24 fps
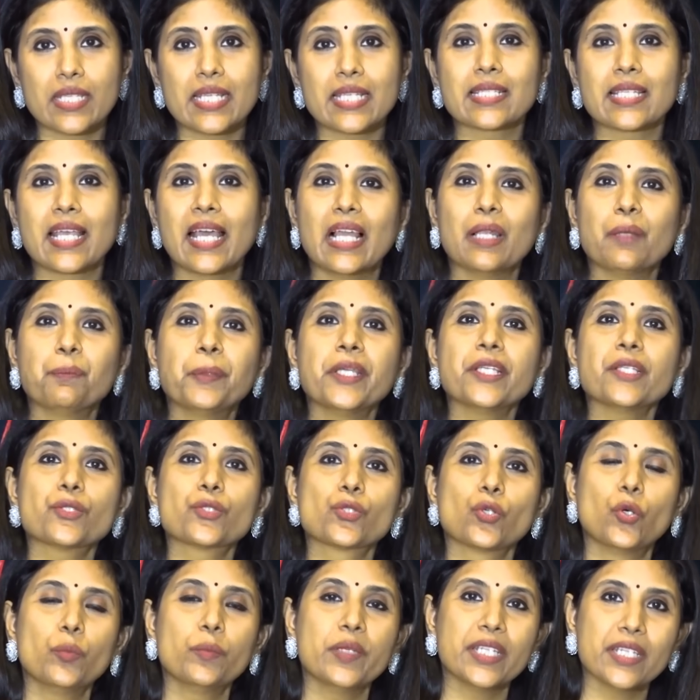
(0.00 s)
is helping
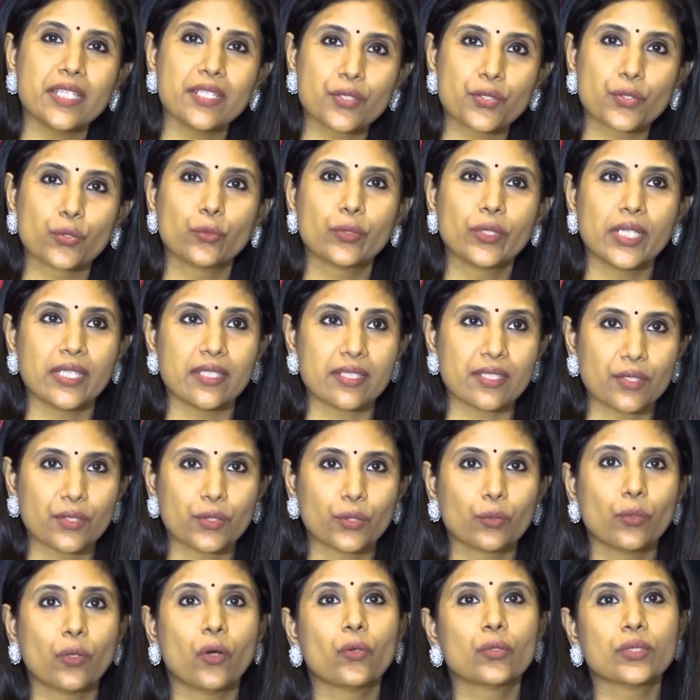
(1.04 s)
so many students
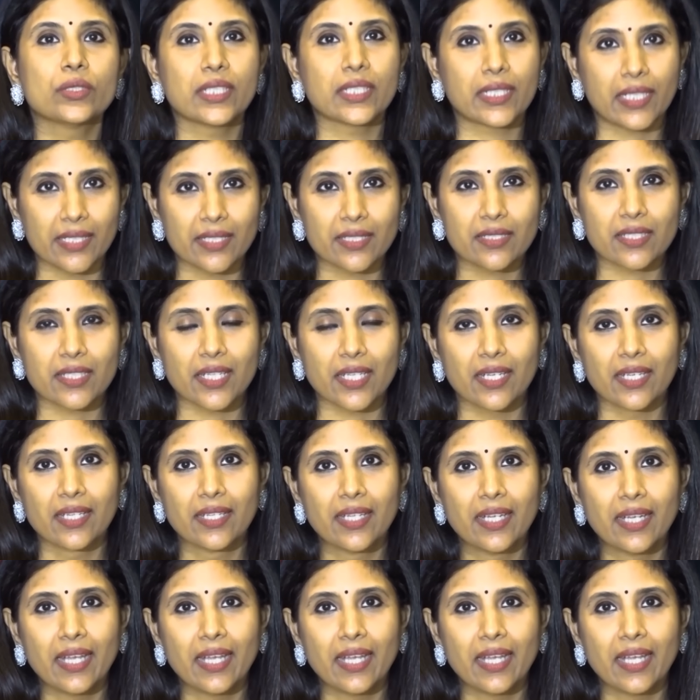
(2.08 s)
throughout the country.